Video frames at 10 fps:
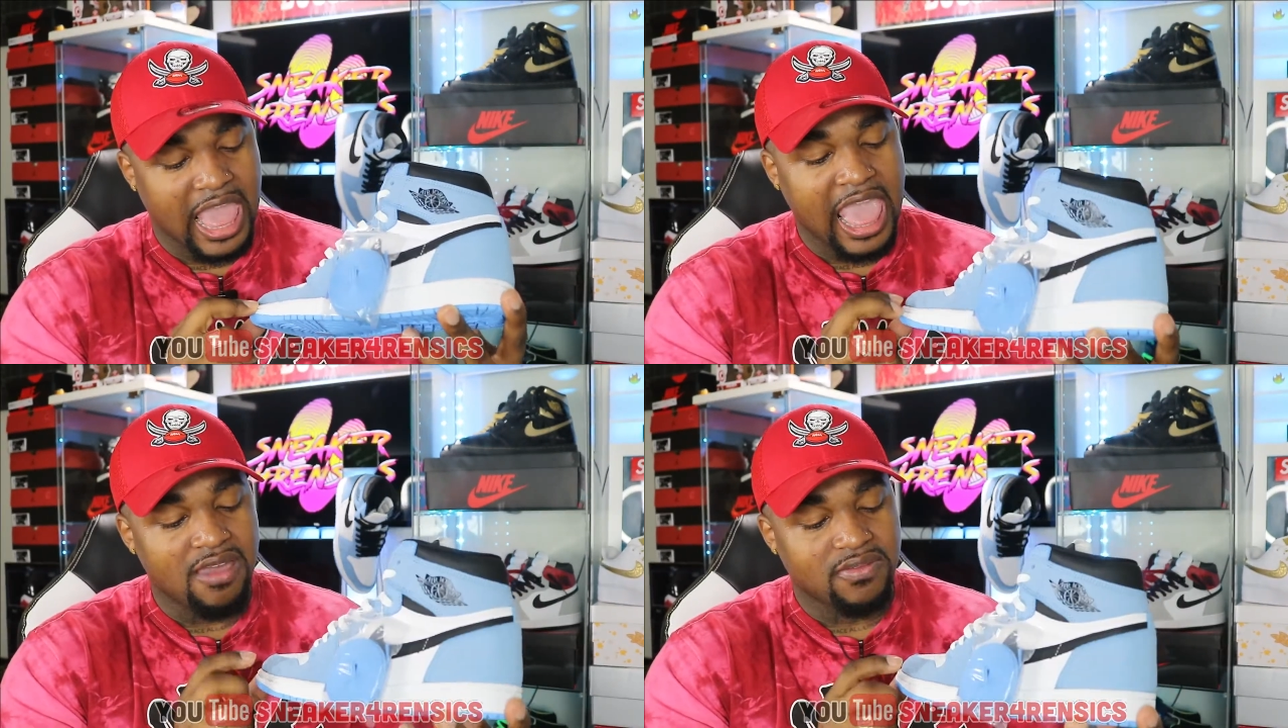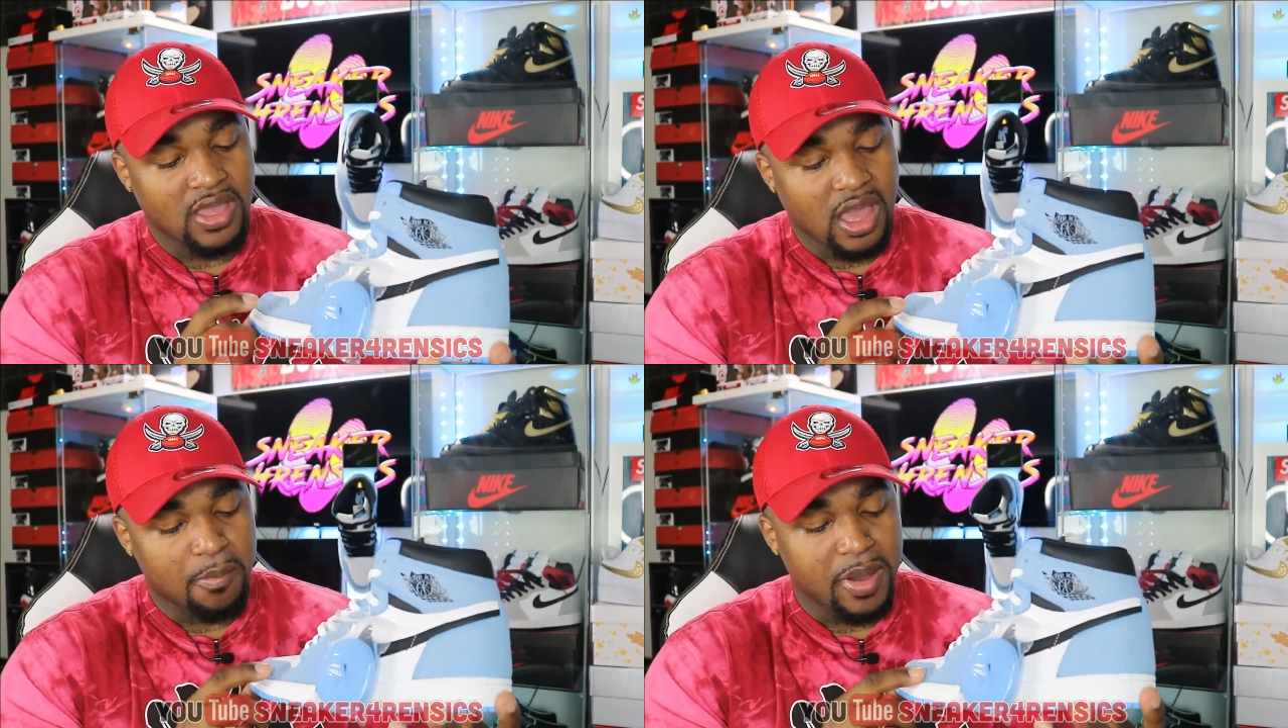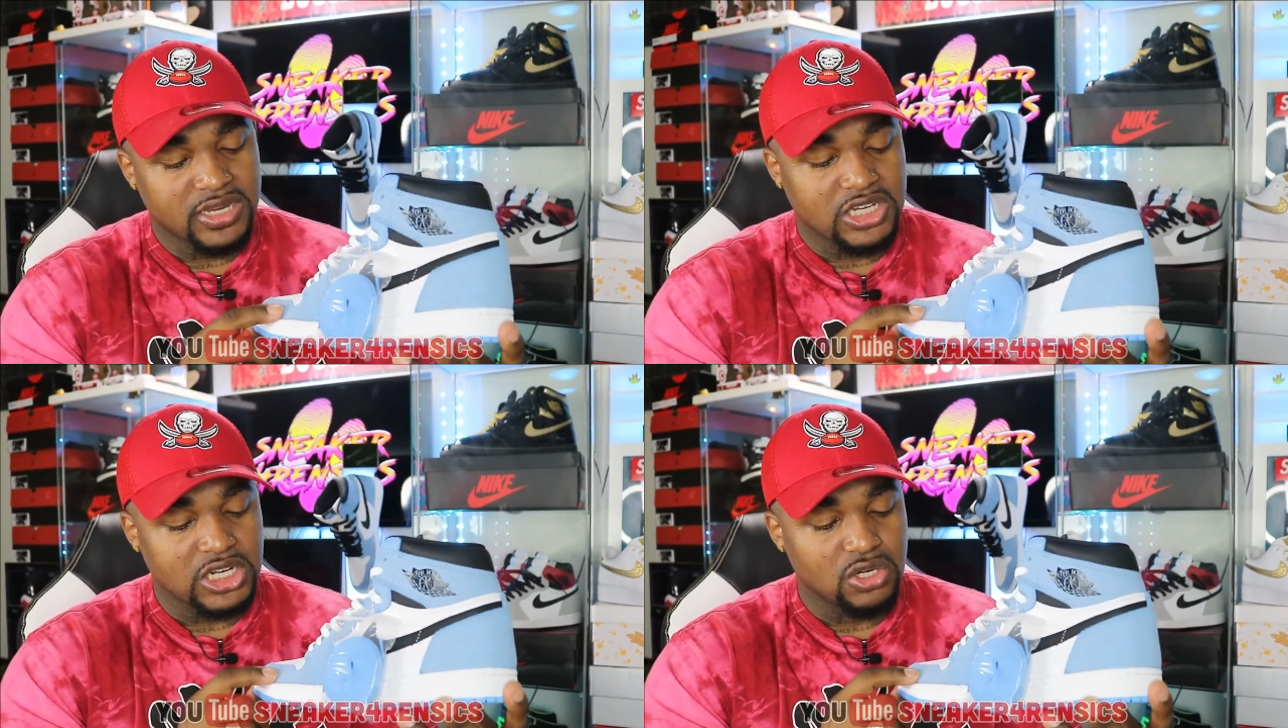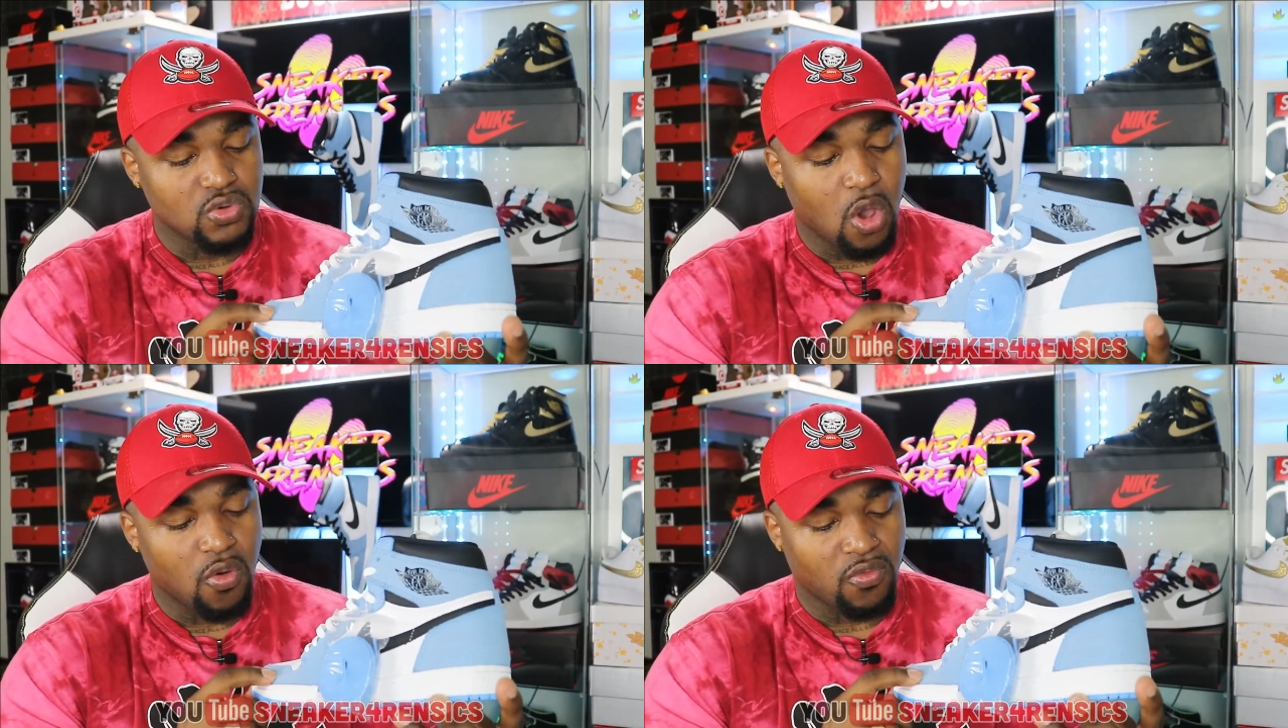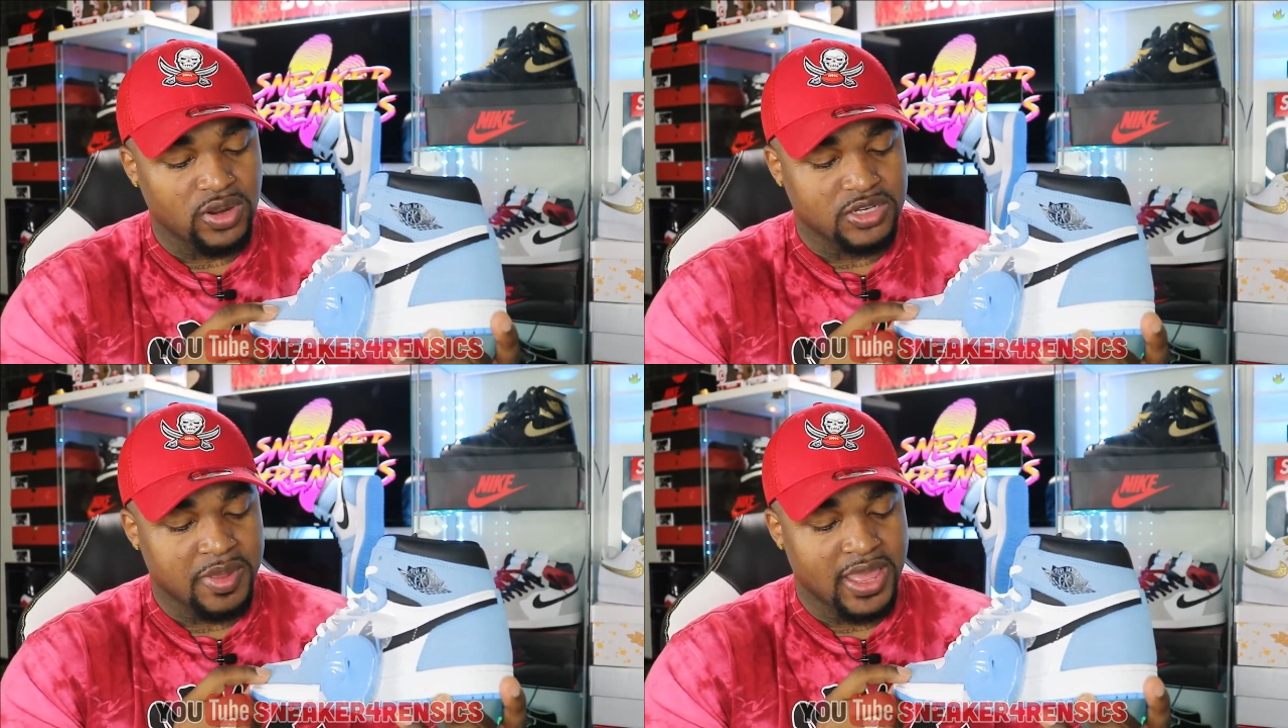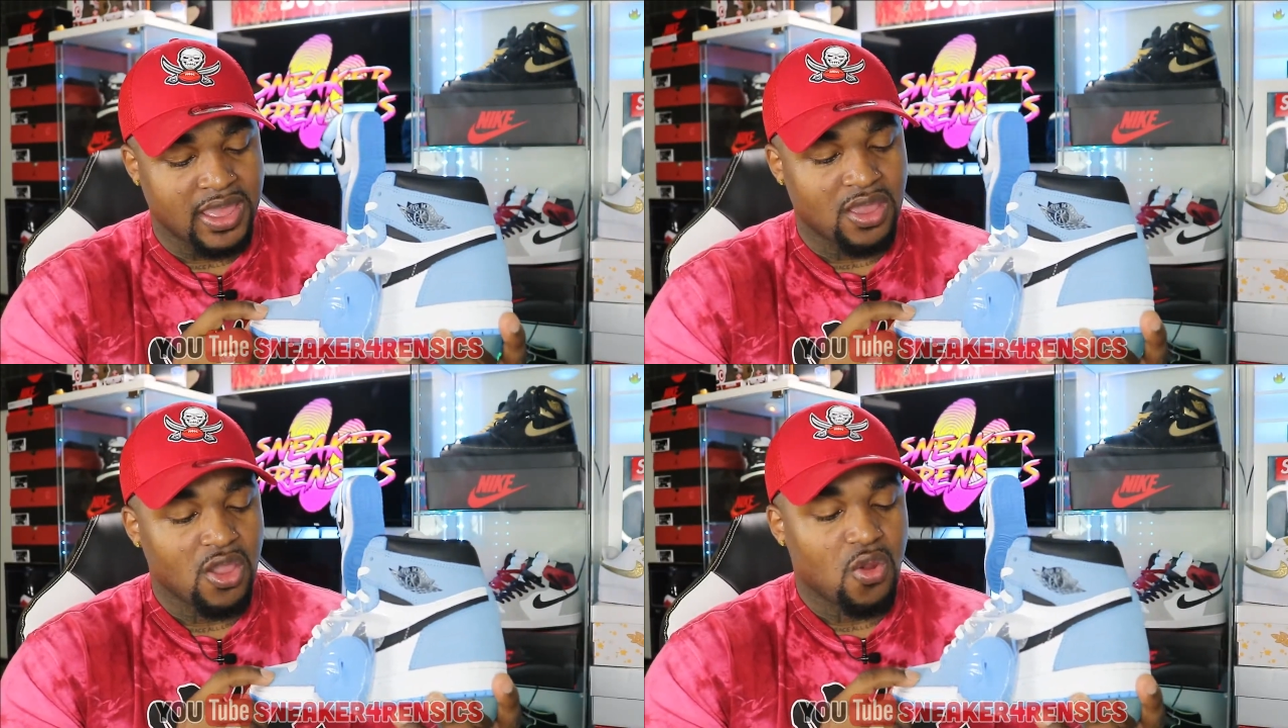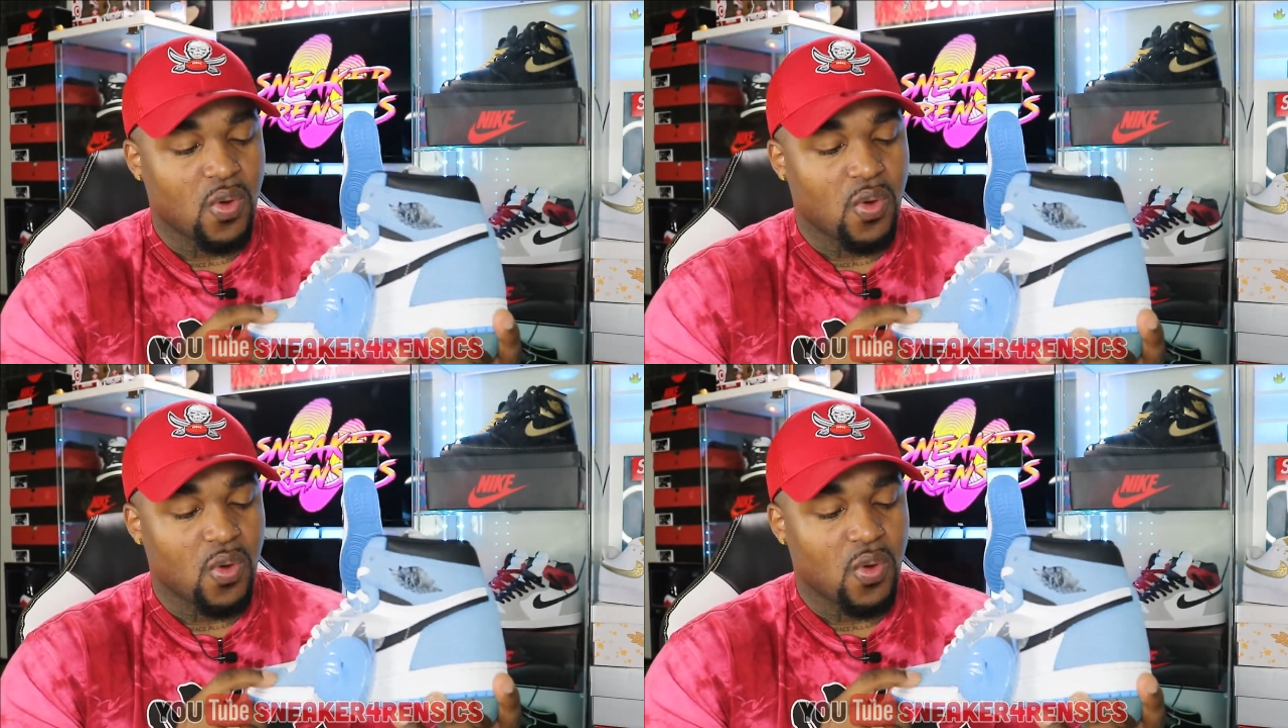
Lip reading: I have a bunch of glue overage, man,